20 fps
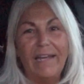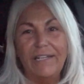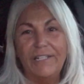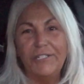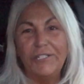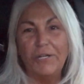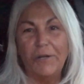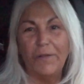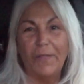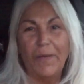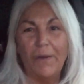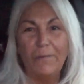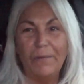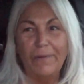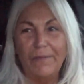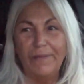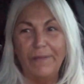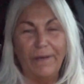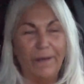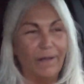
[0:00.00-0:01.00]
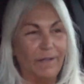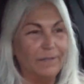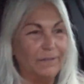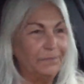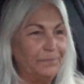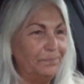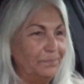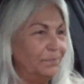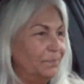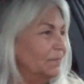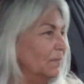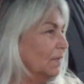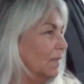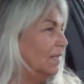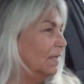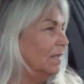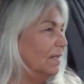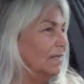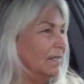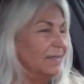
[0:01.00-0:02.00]
to share that with y'all.
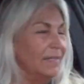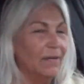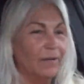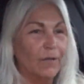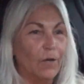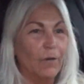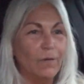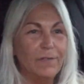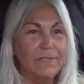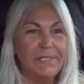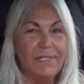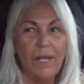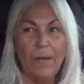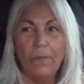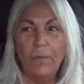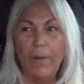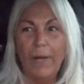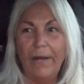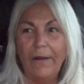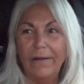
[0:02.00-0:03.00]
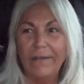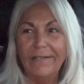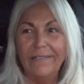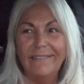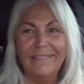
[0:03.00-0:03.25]
They're going somewhere.